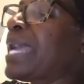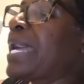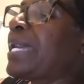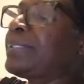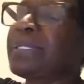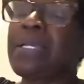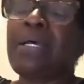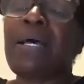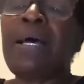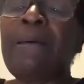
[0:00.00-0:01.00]
that
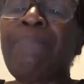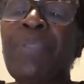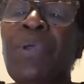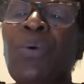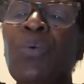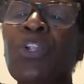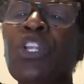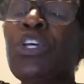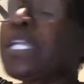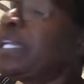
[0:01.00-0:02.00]
um, we're
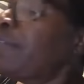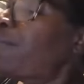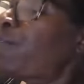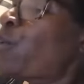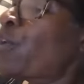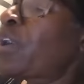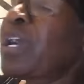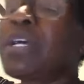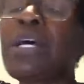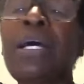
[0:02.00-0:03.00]
looking for
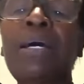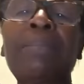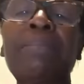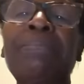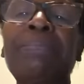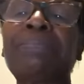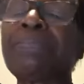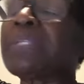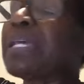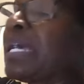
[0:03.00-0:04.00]
um,
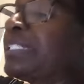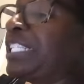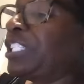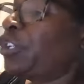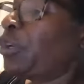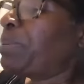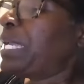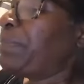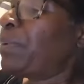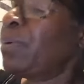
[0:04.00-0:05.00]
additional
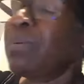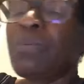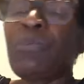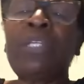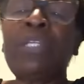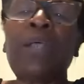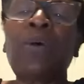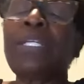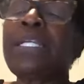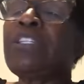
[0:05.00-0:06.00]
people. We're not
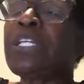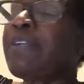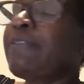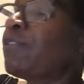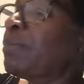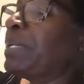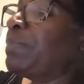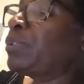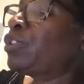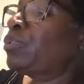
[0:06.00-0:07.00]
only looking for
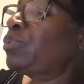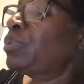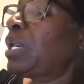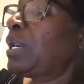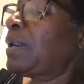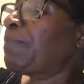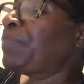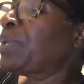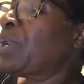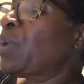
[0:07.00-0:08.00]
people to
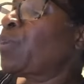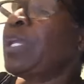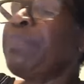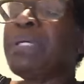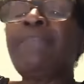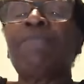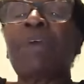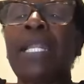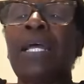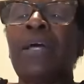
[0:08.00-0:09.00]
um, read, but
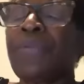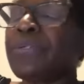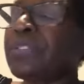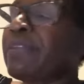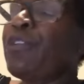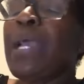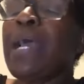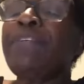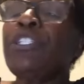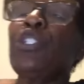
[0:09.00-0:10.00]
invite others. If you
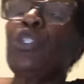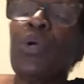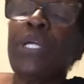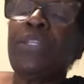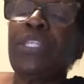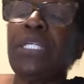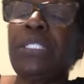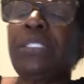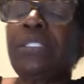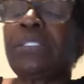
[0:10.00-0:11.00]
have enjoyed
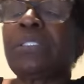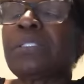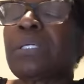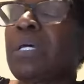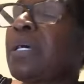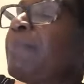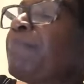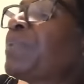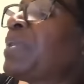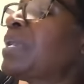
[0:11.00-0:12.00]
this um,